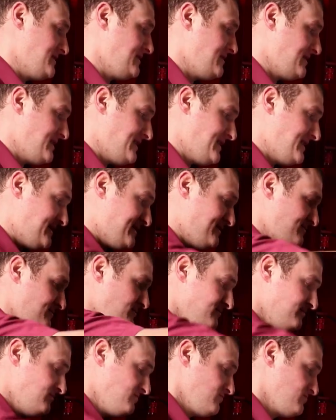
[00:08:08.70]
and
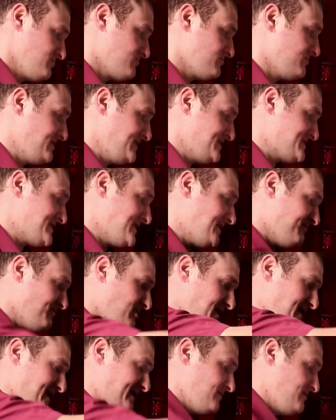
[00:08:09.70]

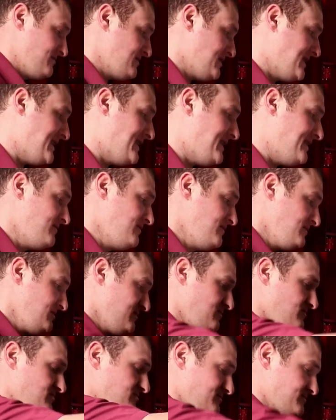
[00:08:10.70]
reassemble it,
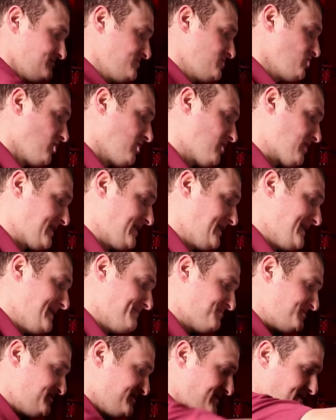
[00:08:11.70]
torque it
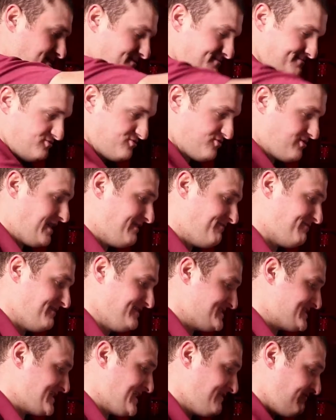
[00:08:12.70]
up to roughly
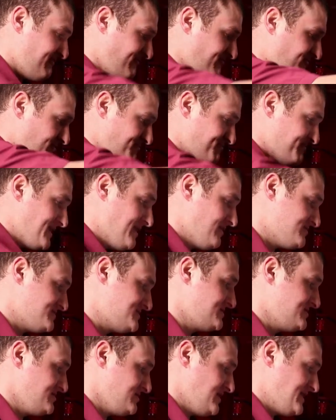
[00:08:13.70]
70 foot-pounds.